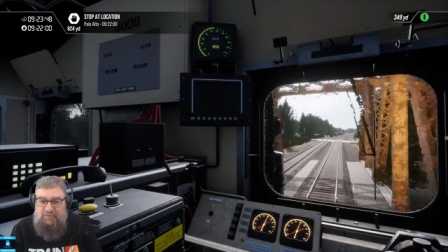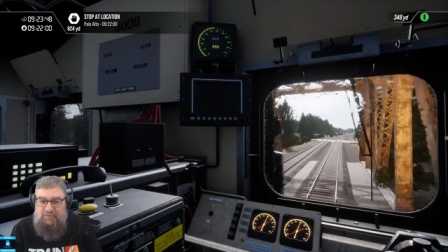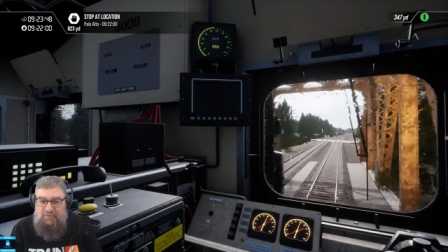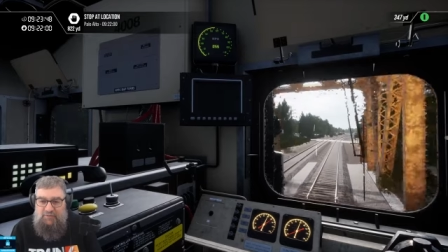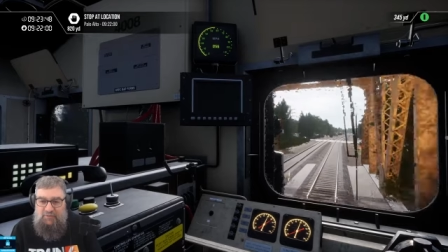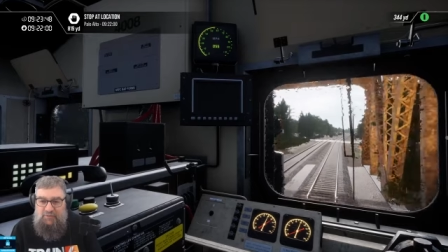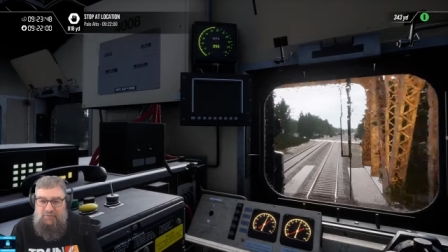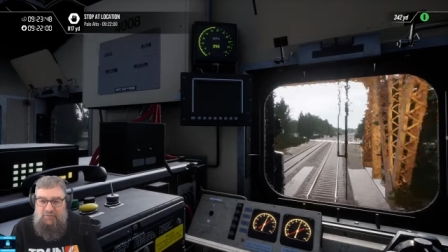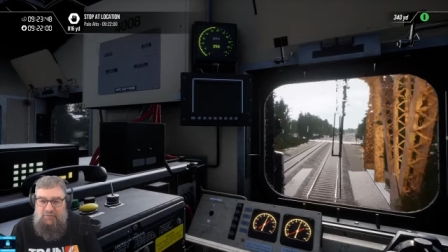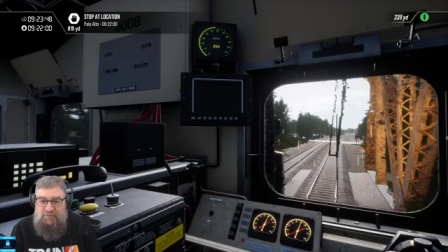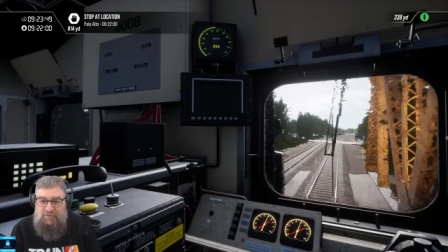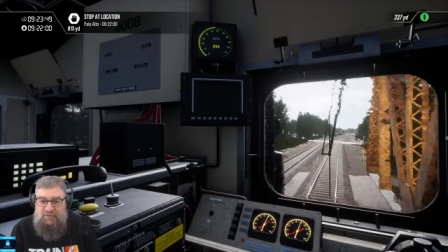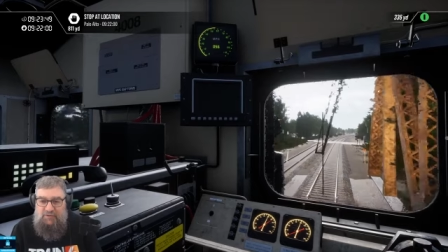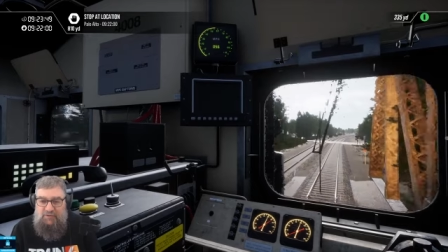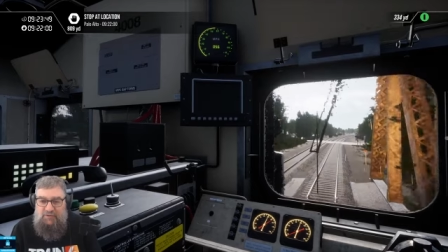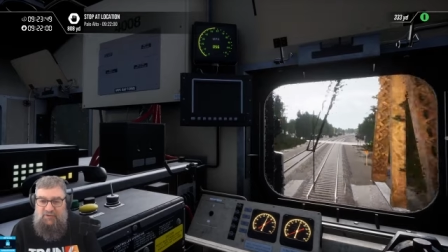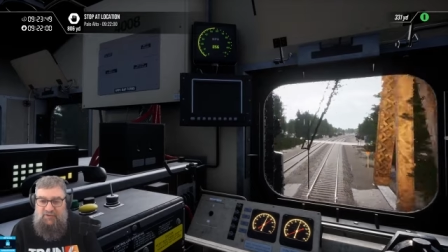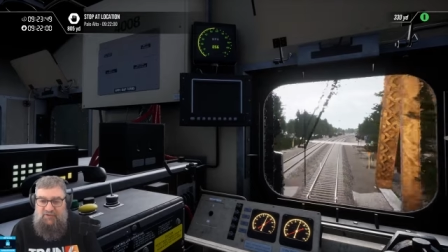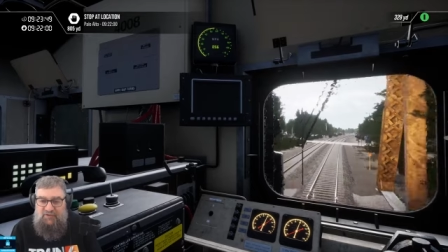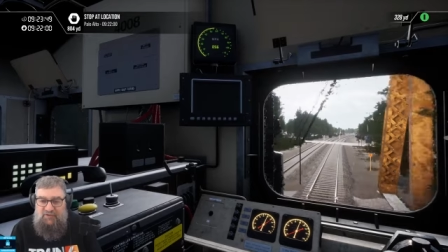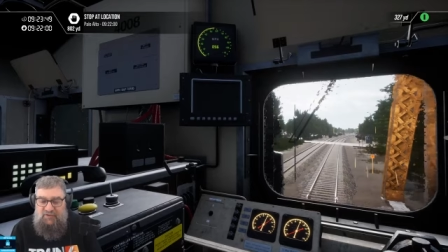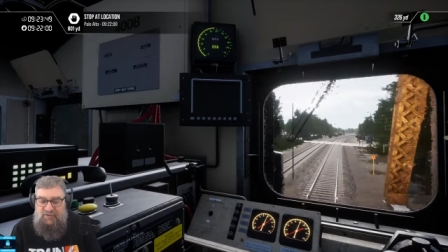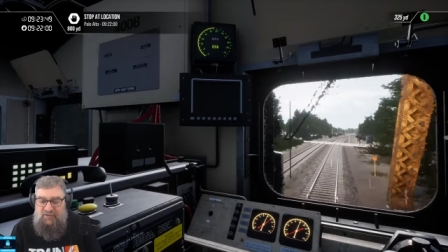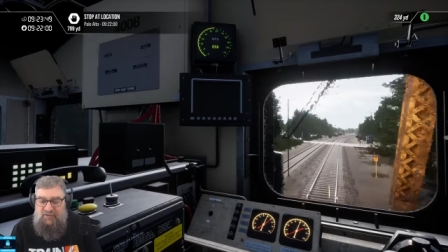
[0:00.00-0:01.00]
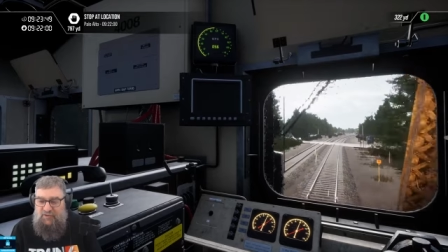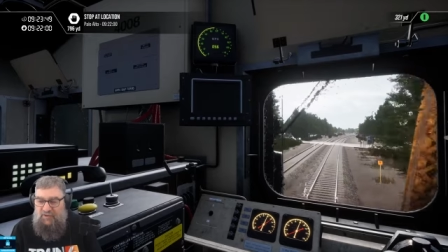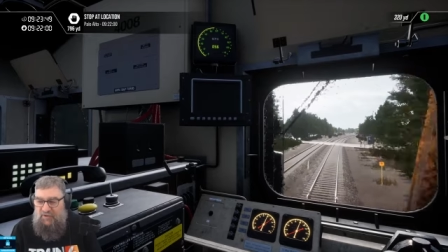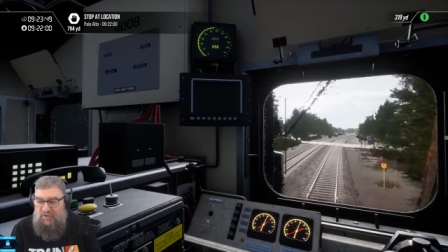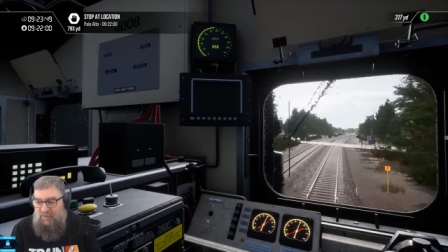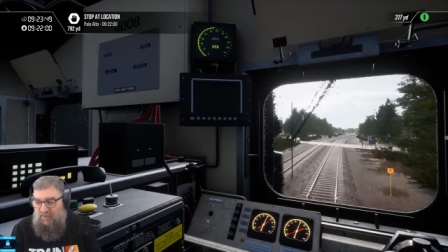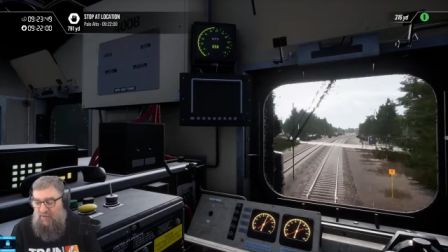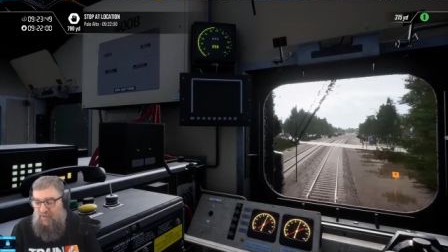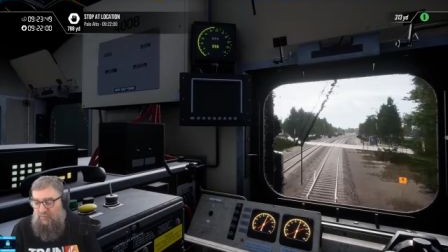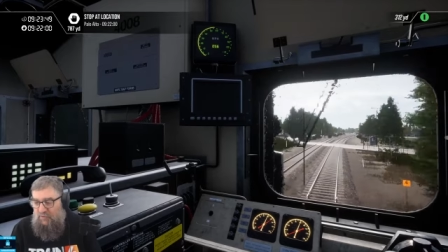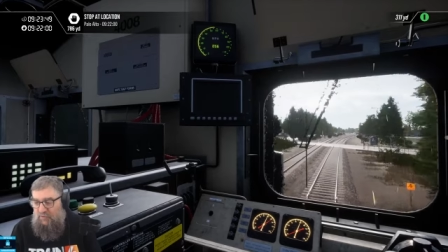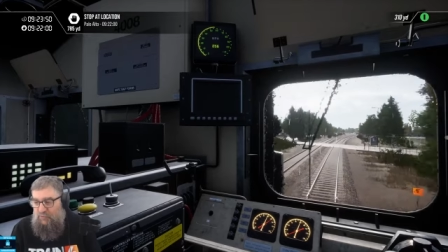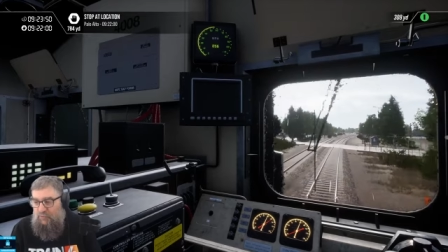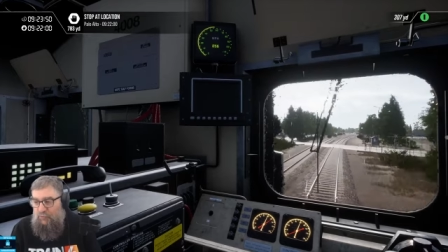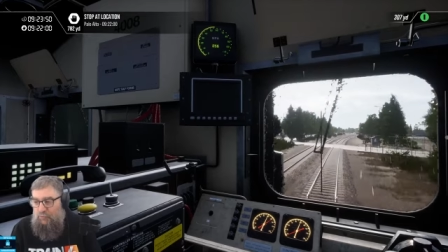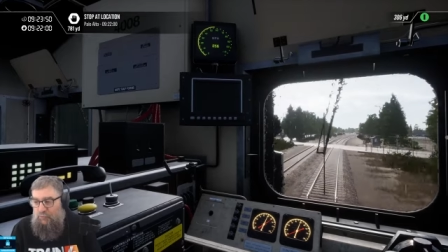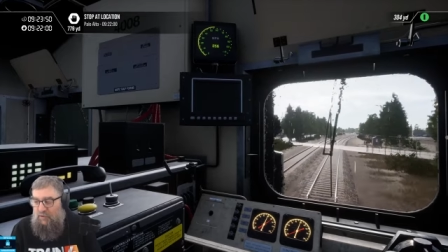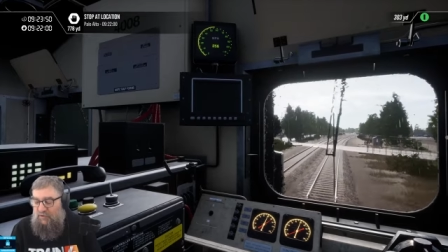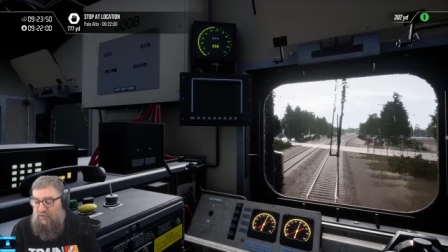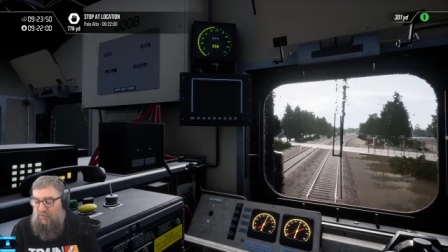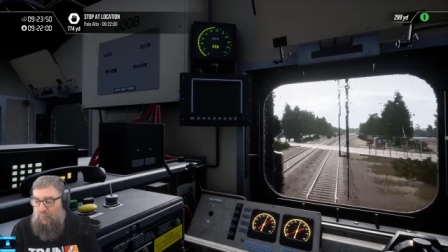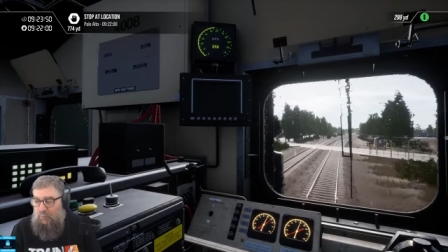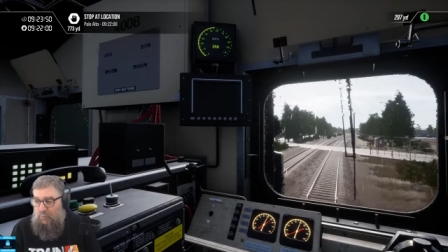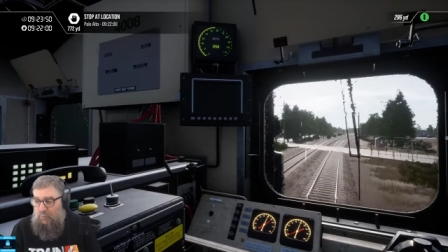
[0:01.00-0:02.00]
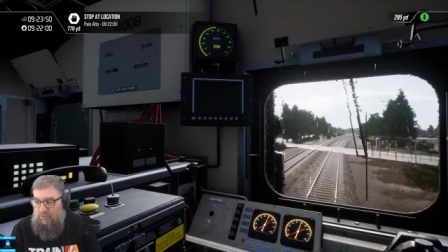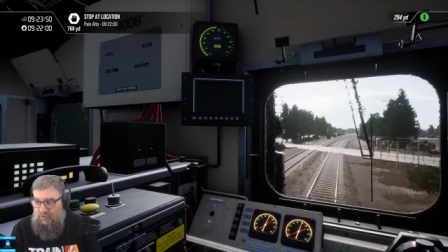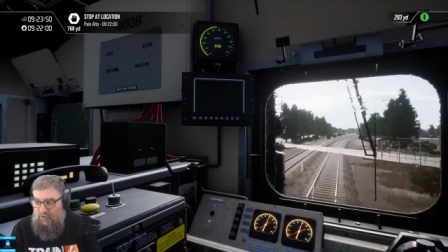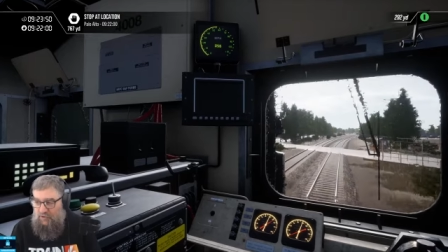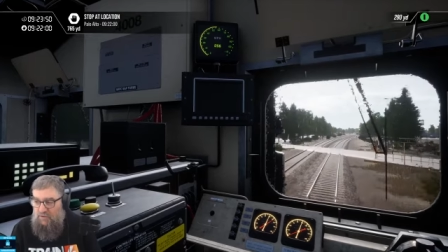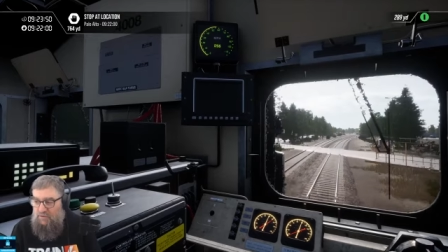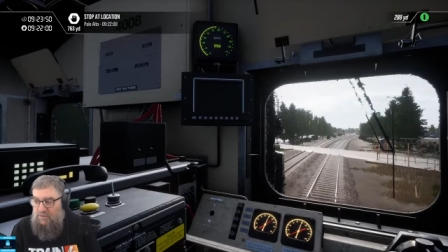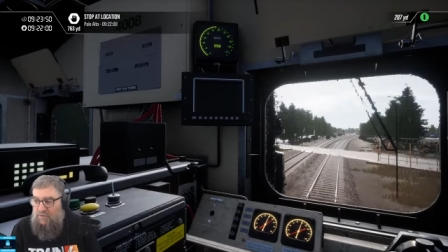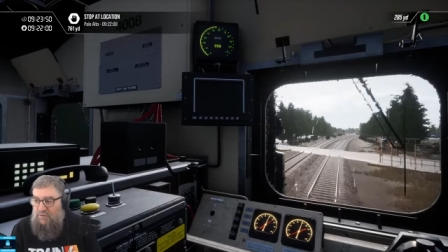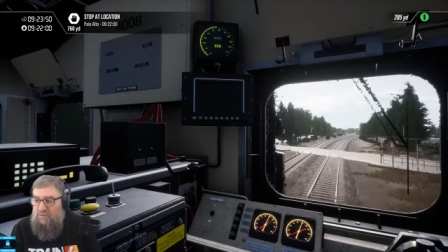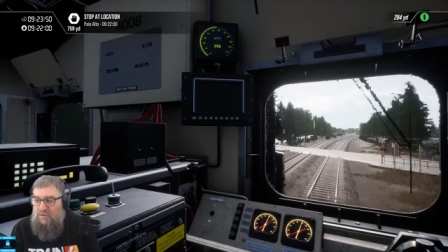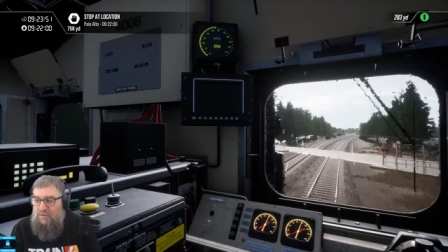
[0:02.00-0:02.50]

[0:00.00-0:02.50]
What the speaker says: So there's such a thing as having too much water,